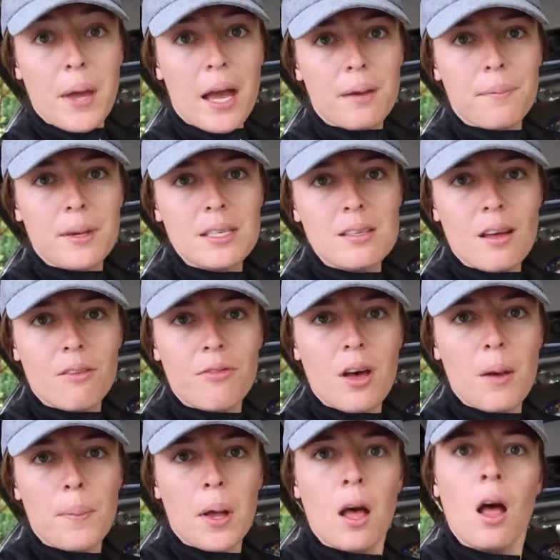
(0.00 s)
Pack myself
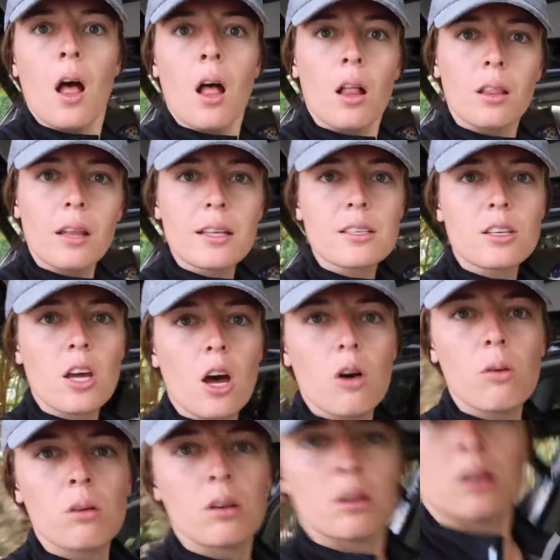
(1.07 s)
up, let's
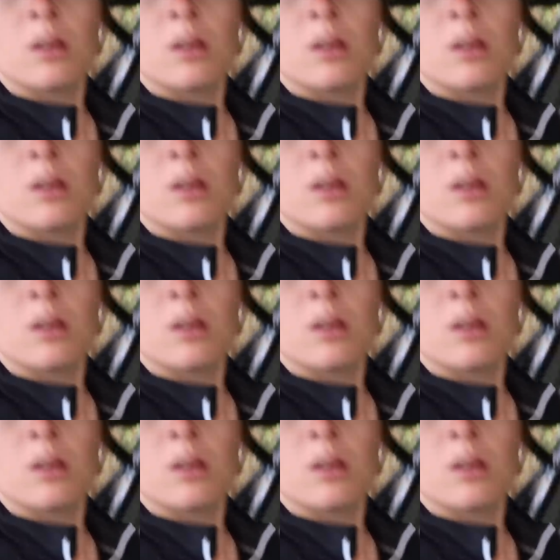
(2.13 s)
go.